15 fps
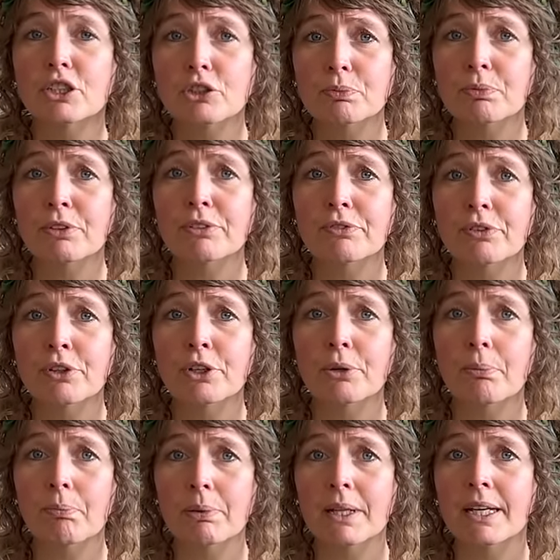
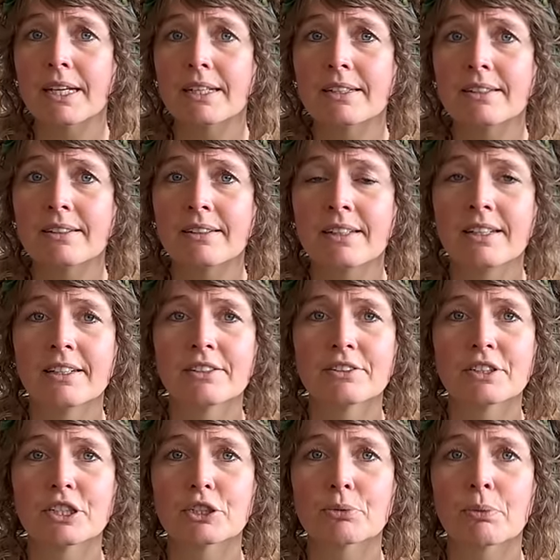prefer plain
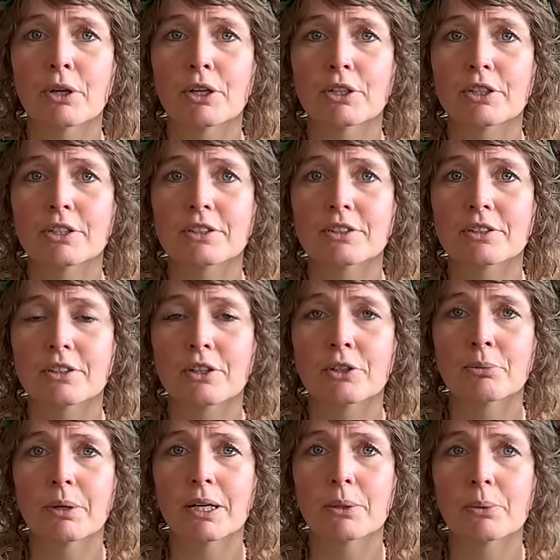stitch markers
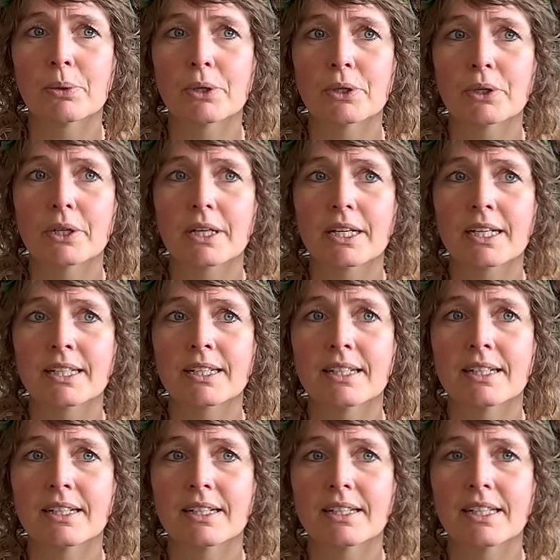on my work. And
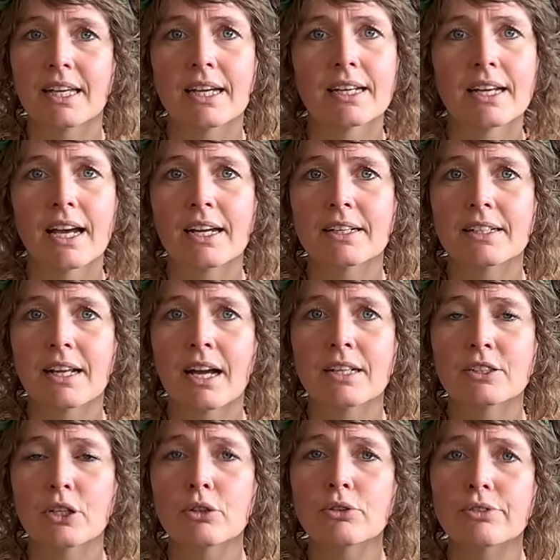I
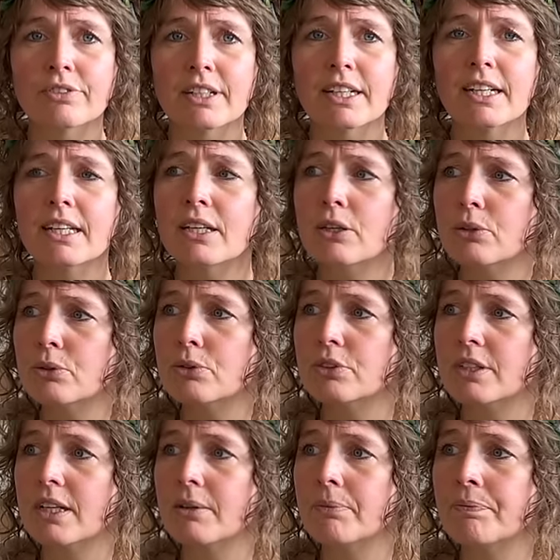don't really use
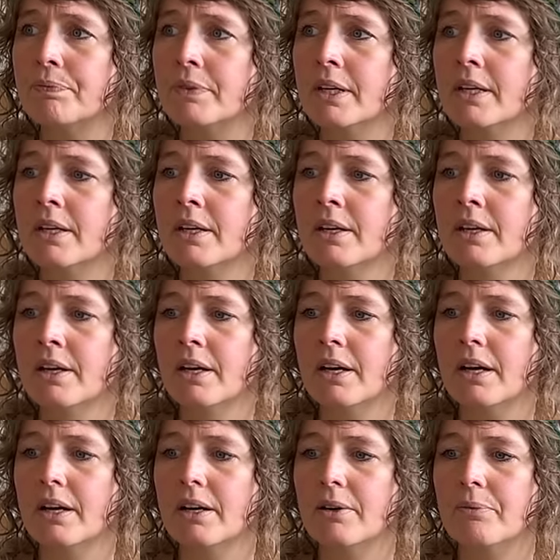them.
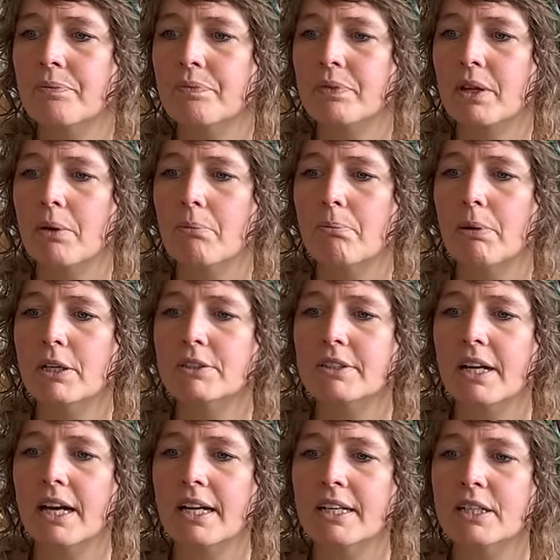But
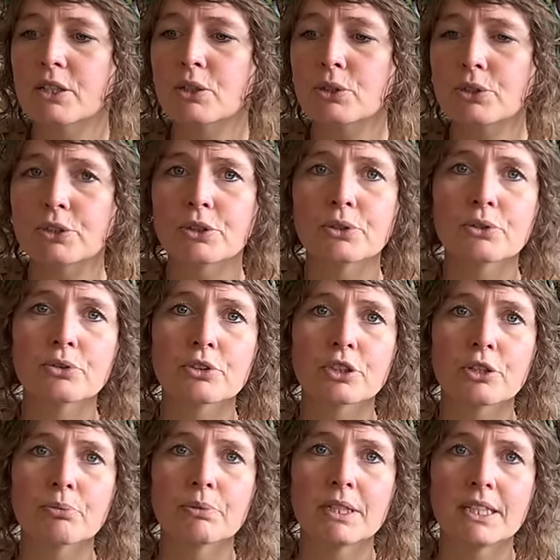I could use
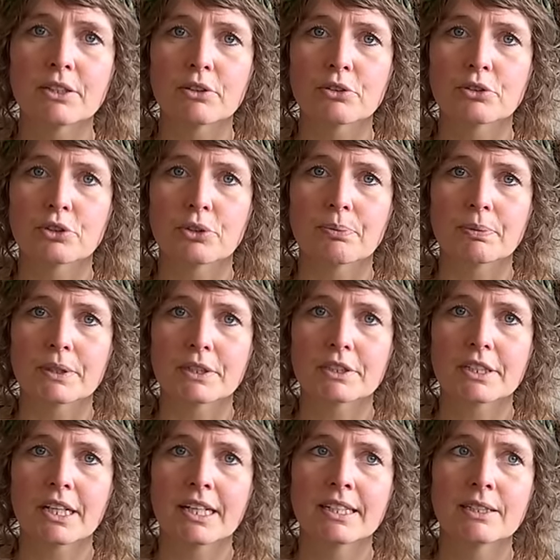some needle
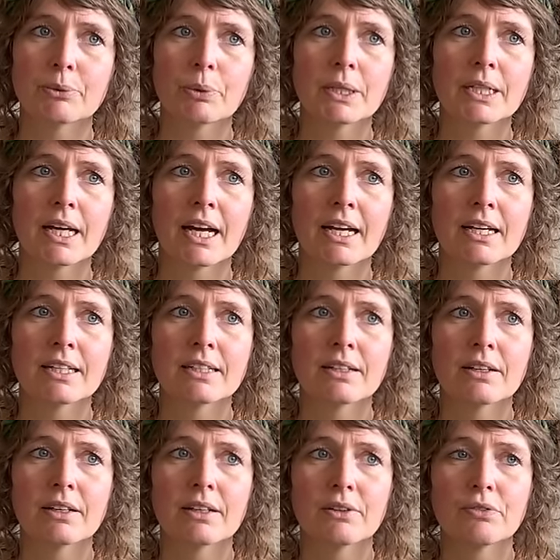stoppers. And when I
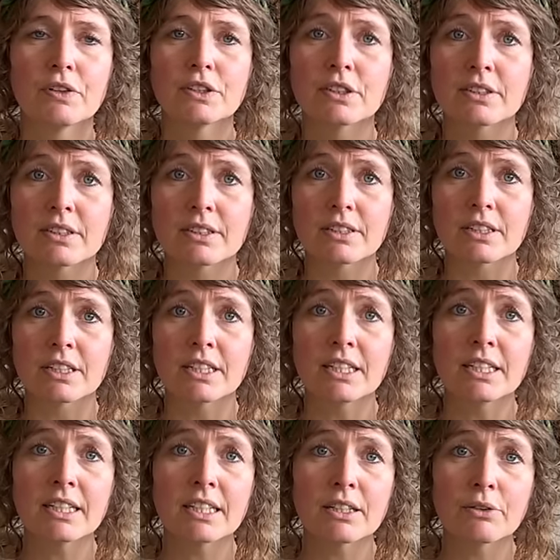visited a
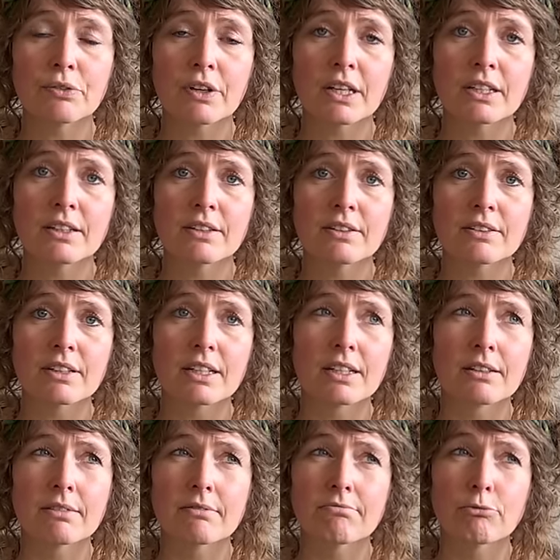knitting event
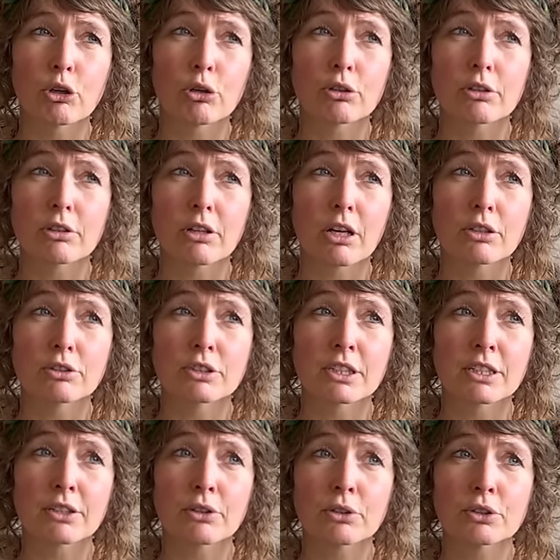in last
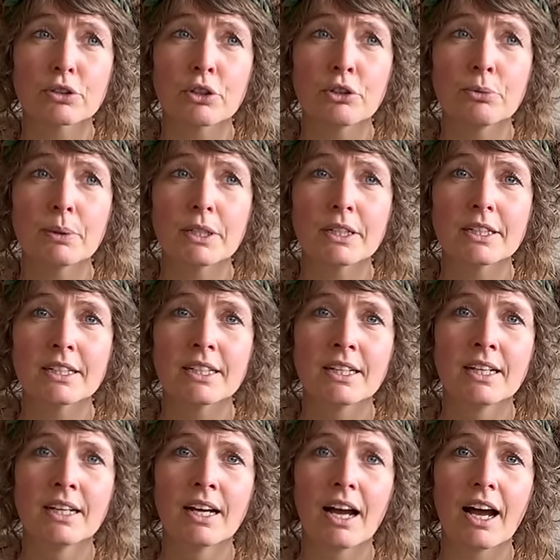year, October,
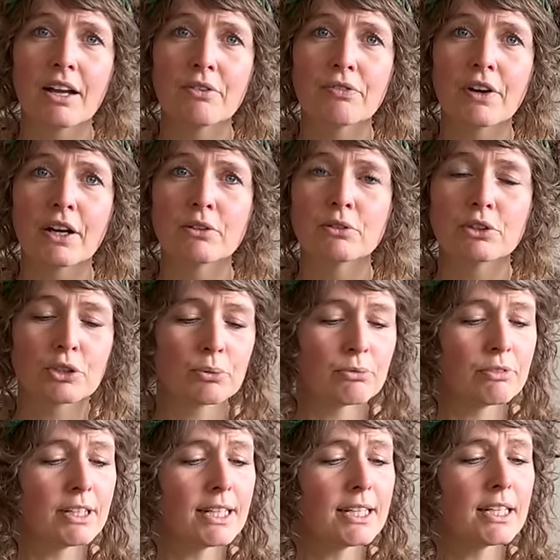I found some
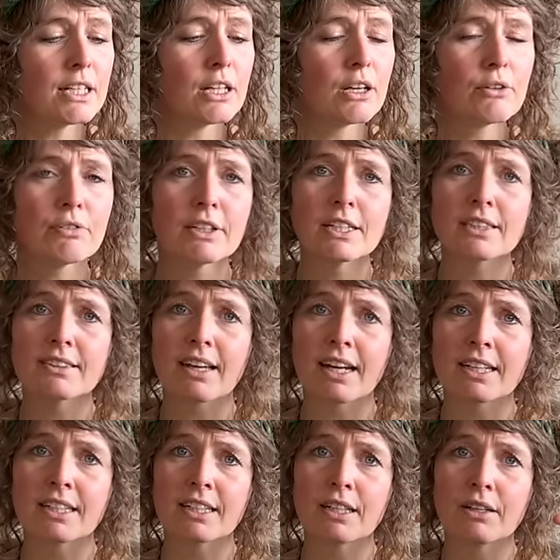really lovely
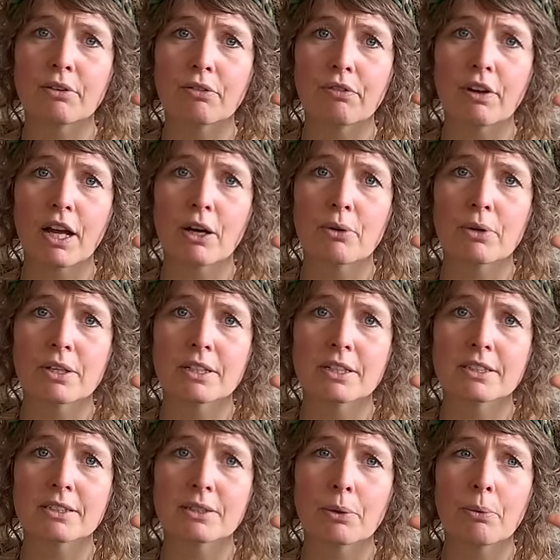tiny
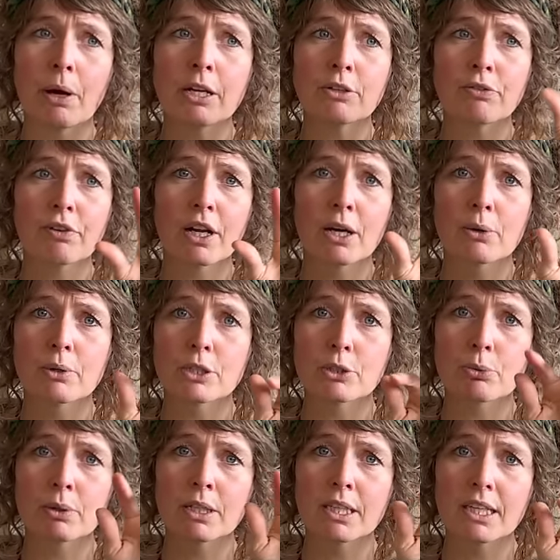flowered white flowers
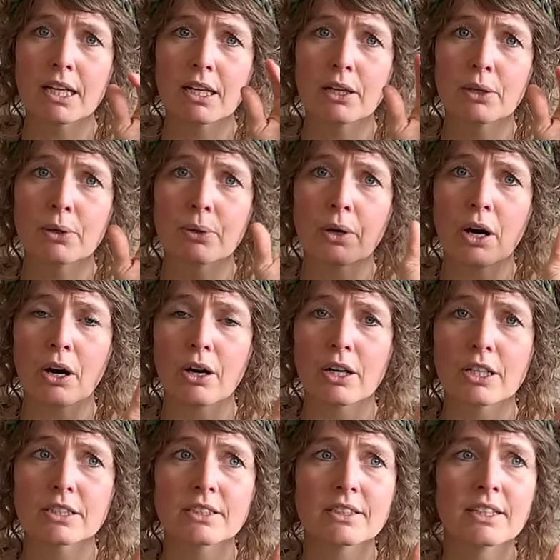with a yellow
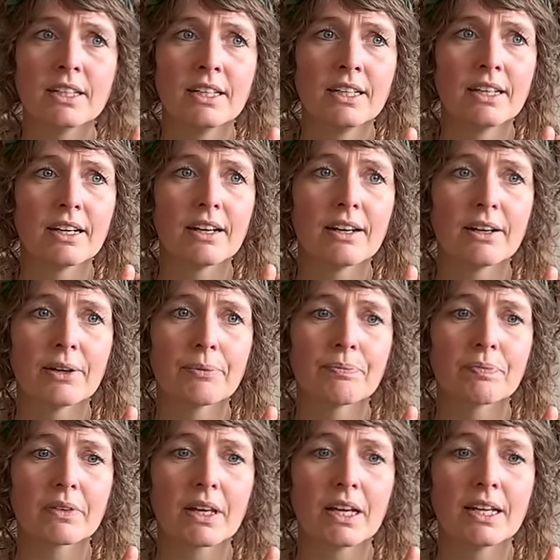heart. They